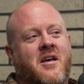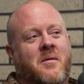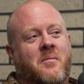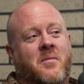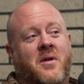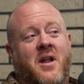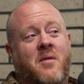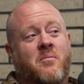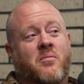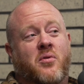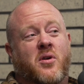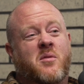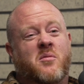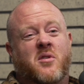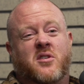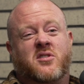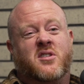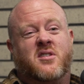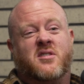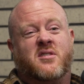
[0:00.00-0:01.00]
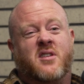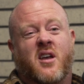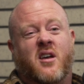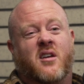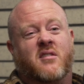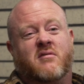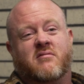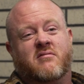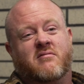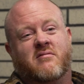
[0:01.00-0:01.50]
But I pretty much just say
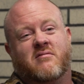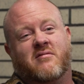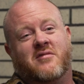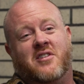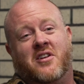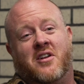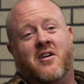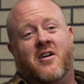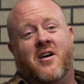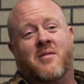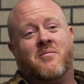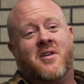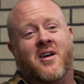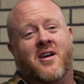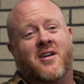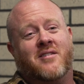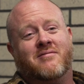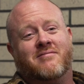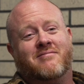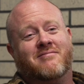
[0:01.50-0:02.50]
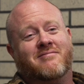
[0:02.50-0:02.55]
it. You know, I'm not